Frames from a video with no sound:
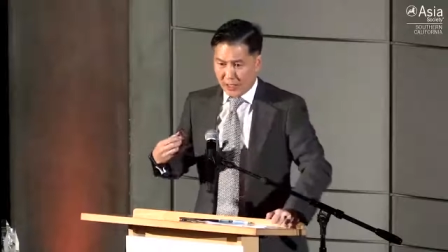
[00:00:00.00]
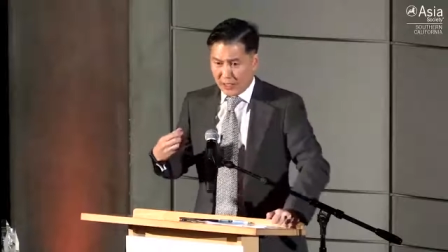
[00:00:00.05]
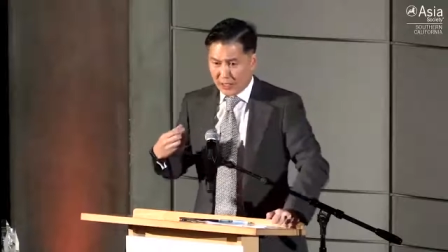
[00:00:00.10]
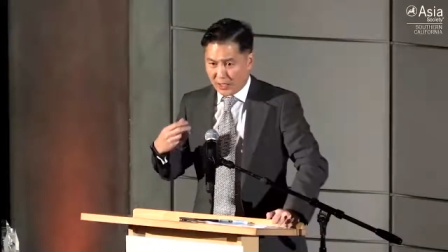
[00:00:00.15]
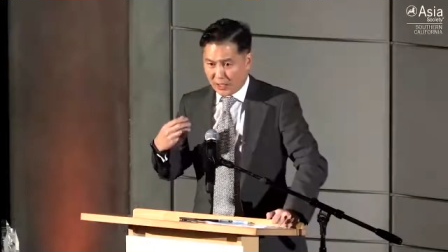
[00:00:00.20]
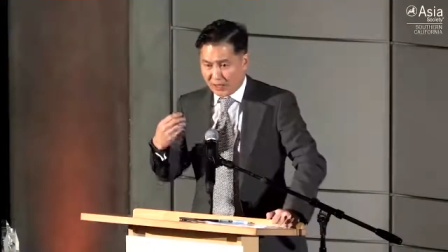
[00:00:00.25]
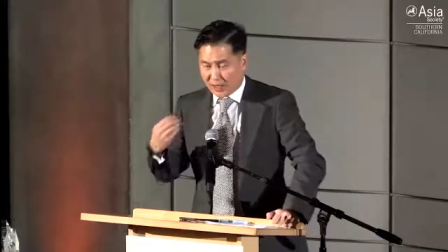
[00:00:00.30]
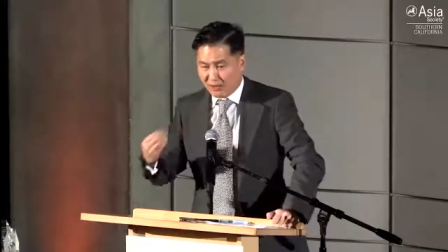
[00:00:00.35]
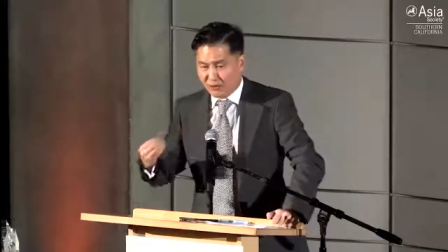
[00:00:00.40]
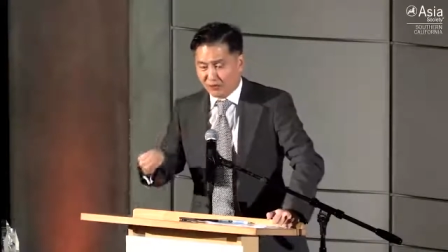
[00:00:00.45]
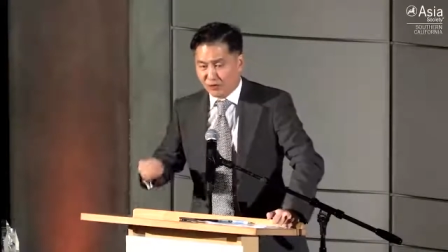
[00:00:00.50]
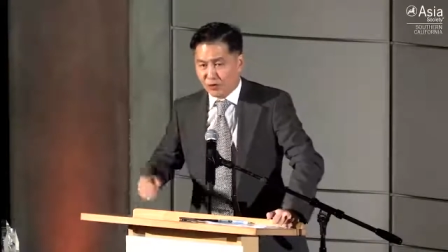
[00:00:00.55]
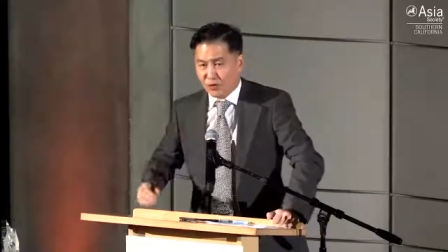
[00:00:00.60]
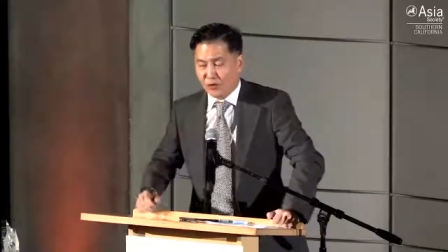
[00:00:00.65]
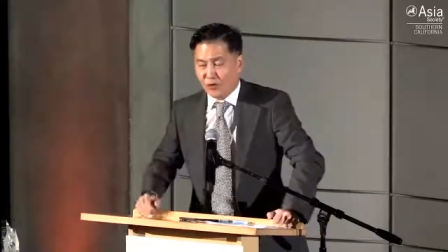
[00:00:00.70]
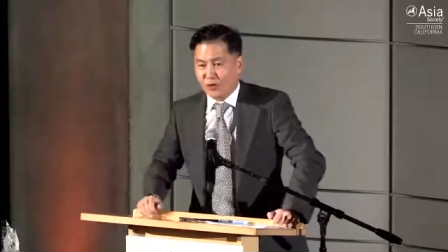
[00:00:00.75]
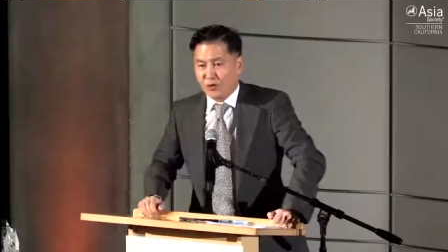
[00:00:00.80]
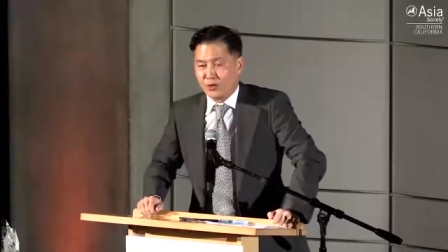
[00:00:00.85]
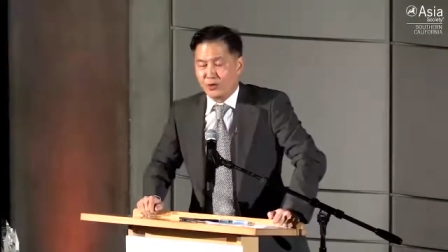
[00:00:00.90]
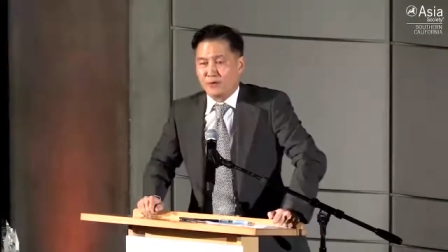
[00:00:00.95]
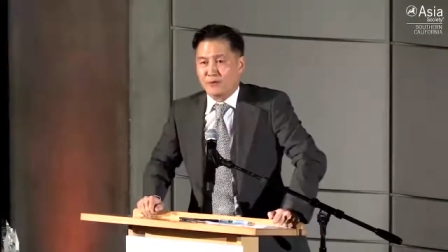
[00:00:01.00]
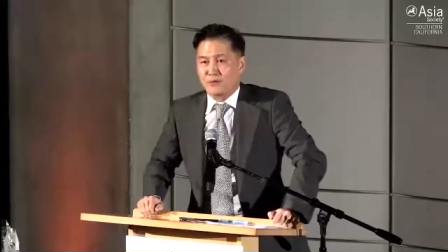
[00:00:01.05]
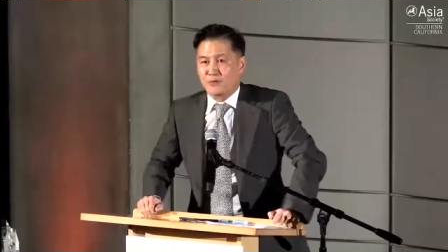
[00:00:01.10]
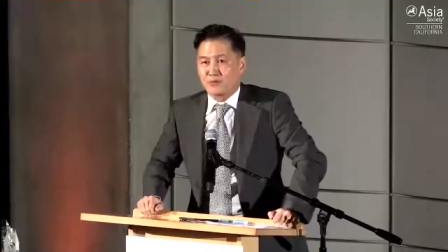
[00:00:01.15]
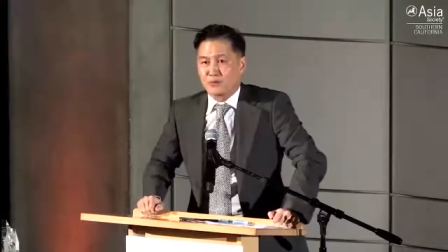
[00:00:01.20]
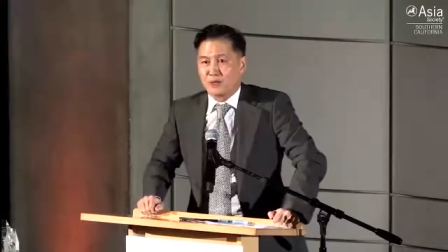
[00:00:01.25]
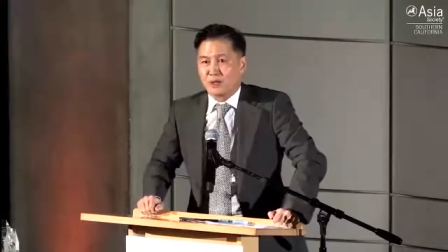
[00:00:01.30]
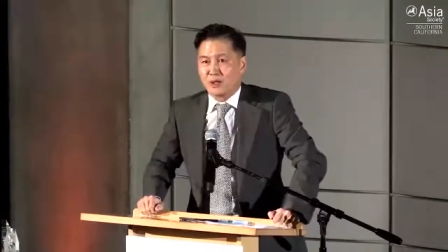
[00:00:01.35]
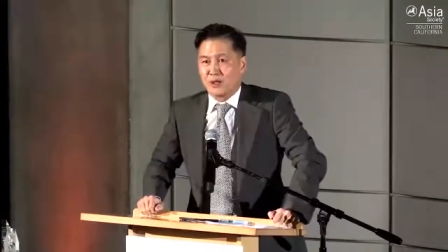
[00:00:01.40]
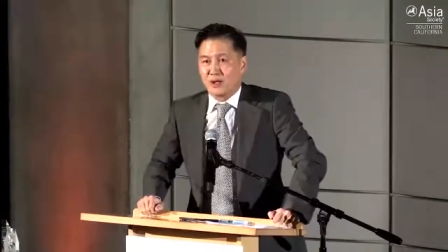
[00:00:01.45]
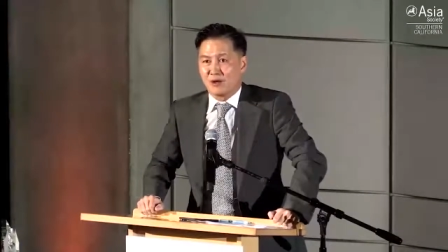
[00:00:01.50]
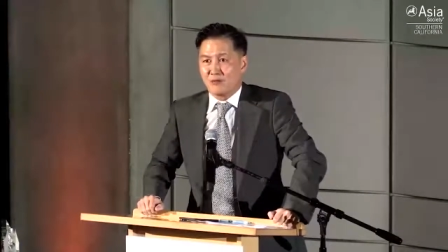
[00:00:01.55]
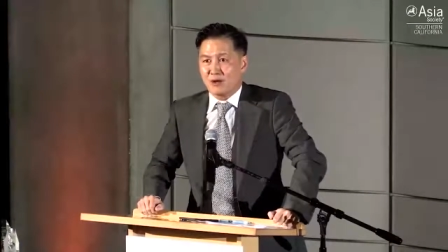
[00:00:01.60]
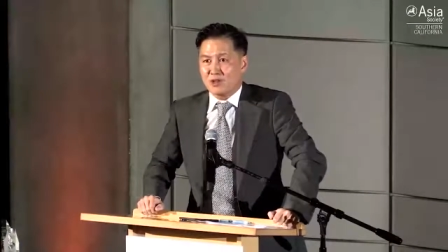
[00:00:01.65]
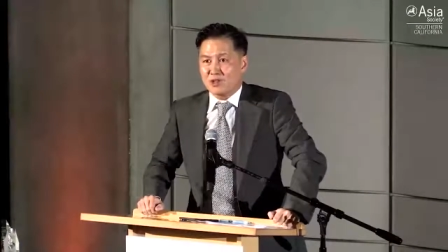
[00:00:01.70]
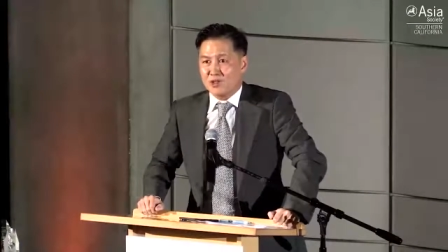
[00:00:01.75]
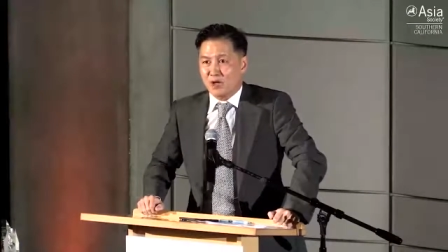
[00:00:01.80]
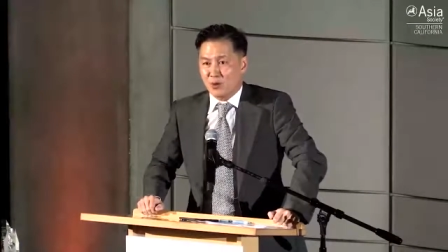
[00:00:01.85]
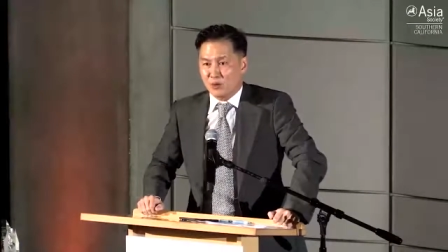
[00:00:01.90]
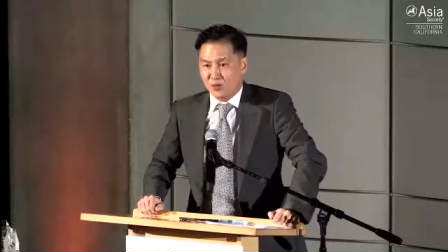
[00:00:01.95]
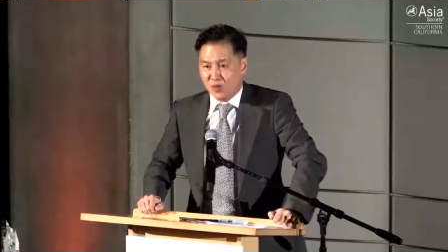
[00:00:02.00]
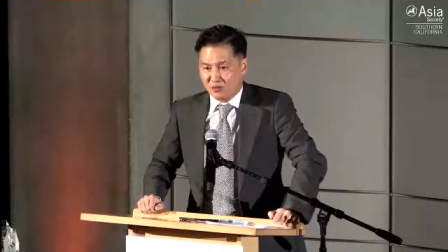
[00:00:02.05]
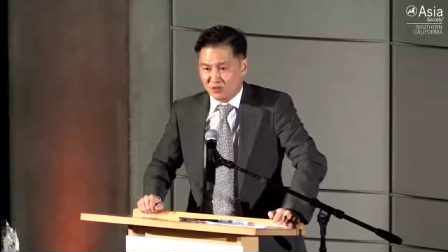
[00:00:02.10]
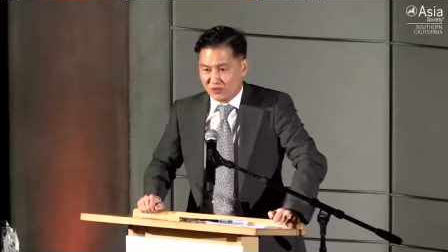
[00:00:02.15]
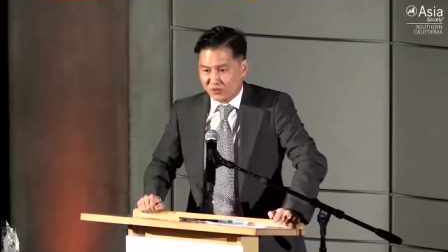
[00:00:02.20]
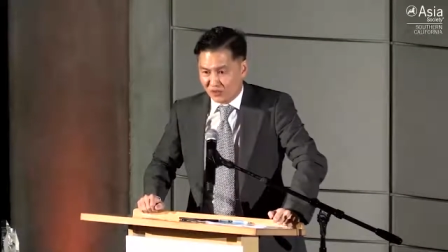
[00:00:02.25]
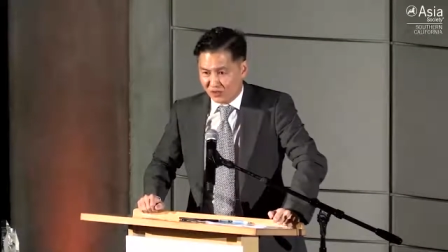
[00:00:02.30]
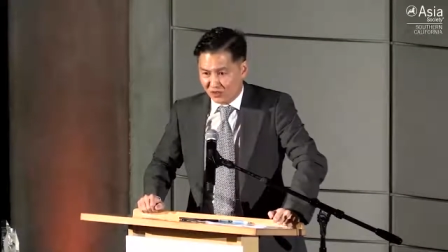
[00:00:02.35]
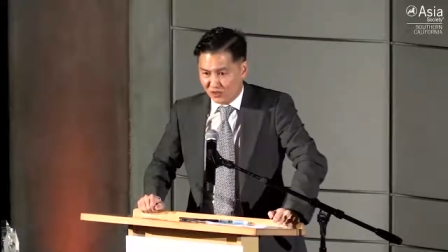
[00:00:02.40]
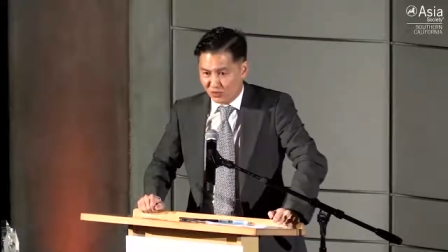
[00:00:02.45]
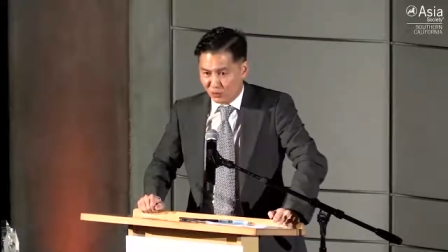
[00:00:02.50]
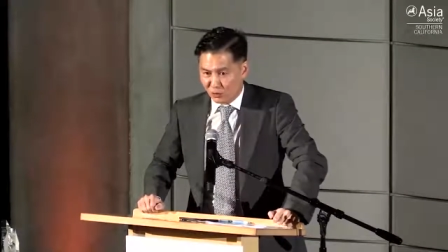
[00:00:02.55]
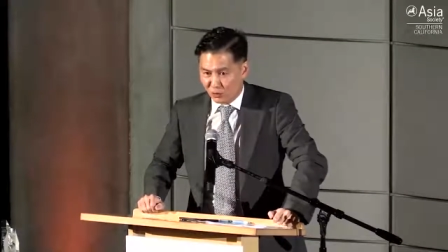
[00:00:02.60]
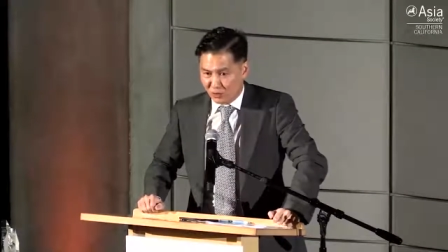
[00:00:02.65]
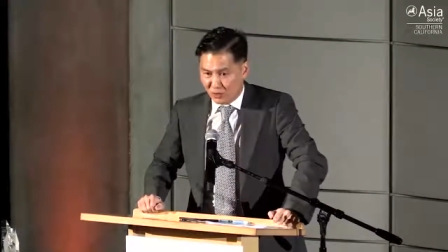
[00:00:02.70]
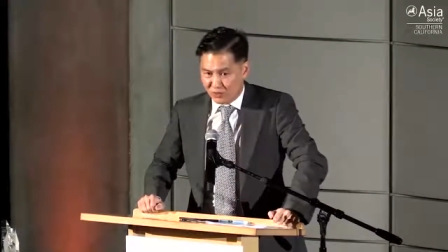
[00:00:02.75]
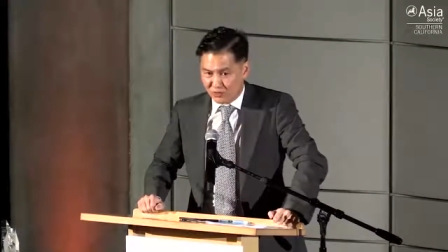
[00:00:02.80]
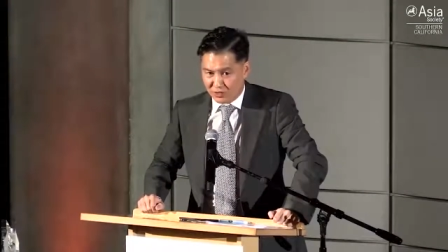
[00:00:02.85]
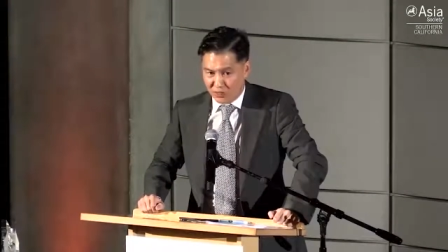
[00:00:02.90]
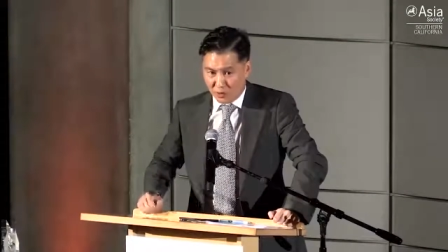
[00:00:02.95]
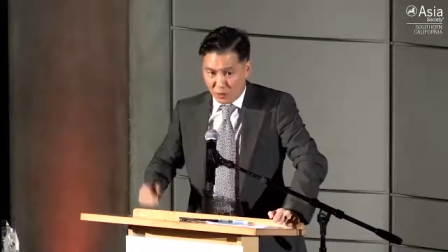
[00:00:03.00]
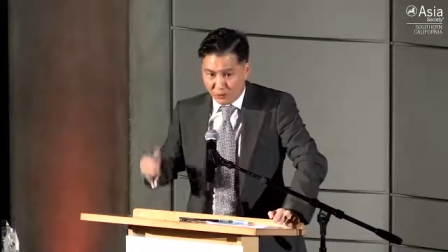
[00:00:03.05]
And I've learned every time we have a successful project,